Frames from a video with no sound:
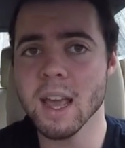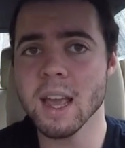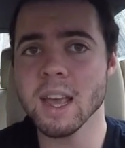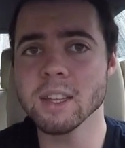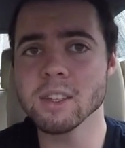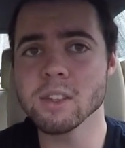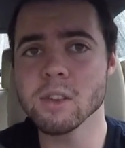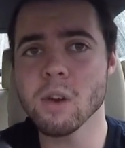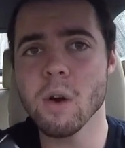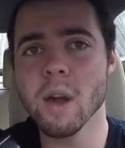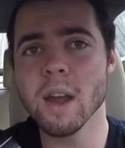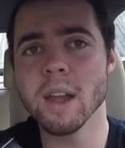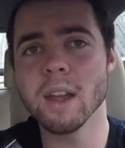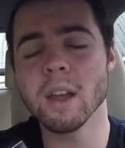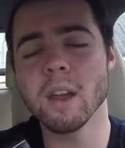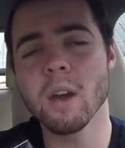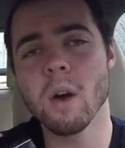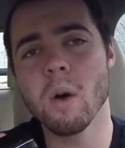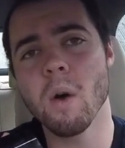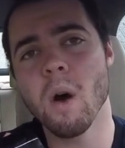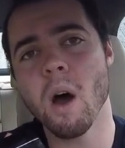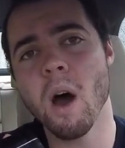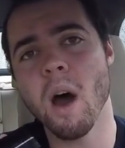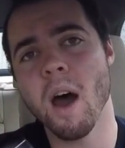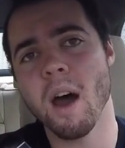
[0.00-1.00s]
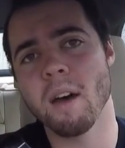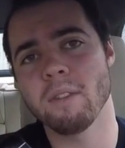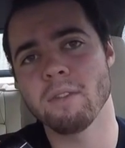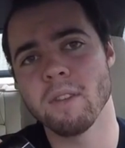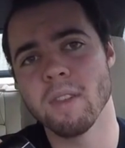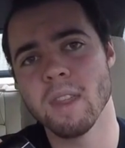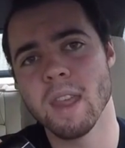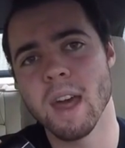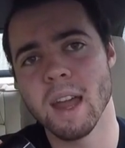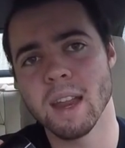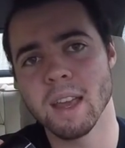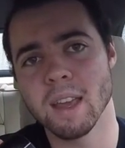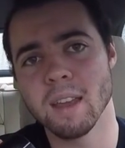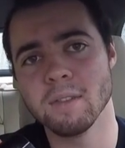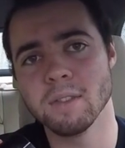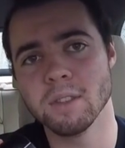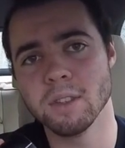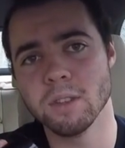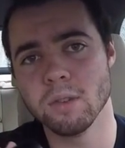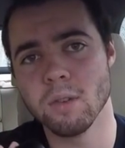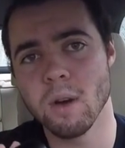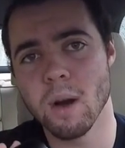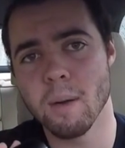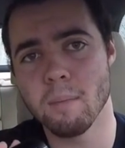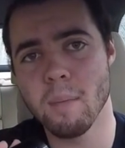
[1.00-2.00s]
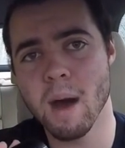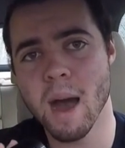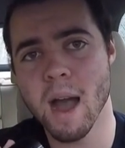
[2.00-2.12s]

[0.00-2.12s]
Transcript: is going to go off, and that gives you 1.5